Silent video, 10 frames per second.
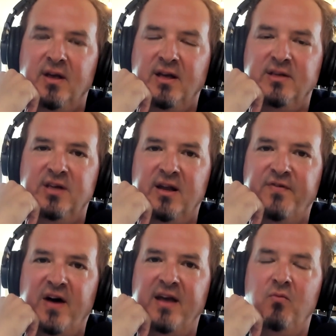is that
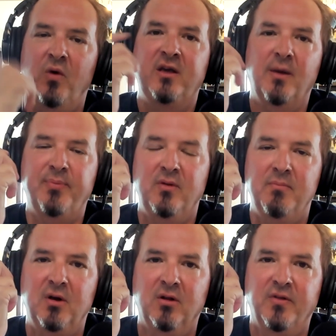if I wake up in the
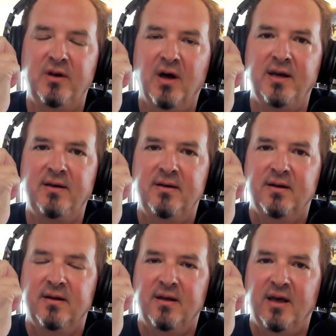middle of the night
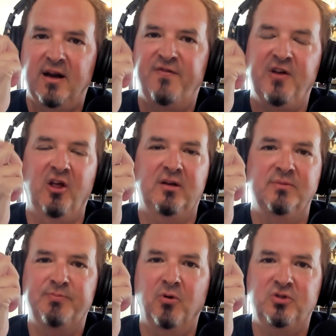and I feel like
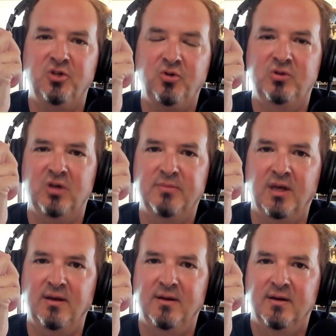I'm supposed to do
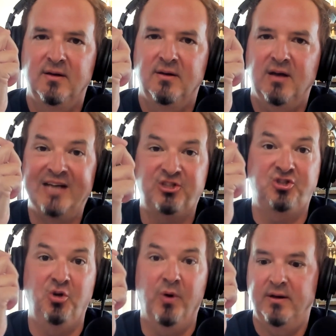something, I
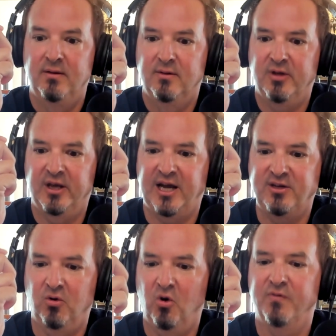just do it. Like I
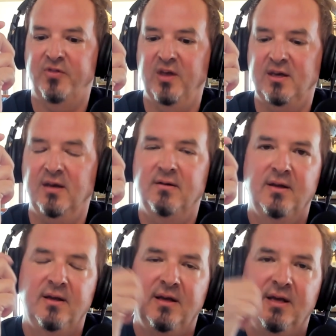don't overthink it.
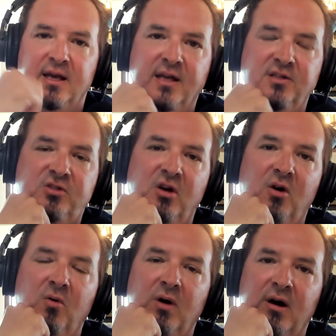And
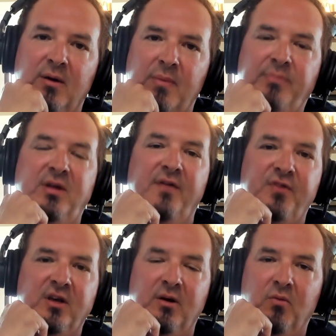so I'm
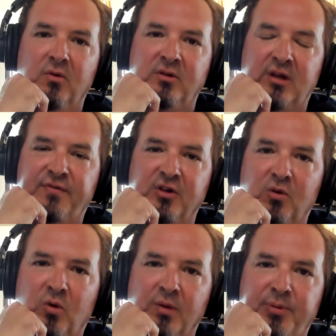definitely going
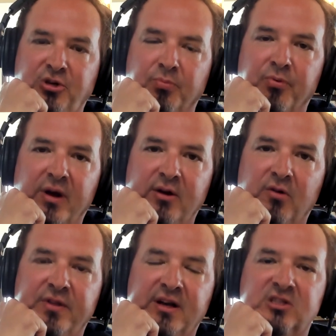to want to pick your brain
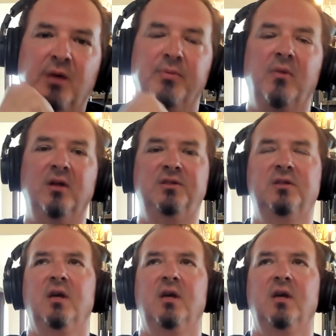over the next couple of months.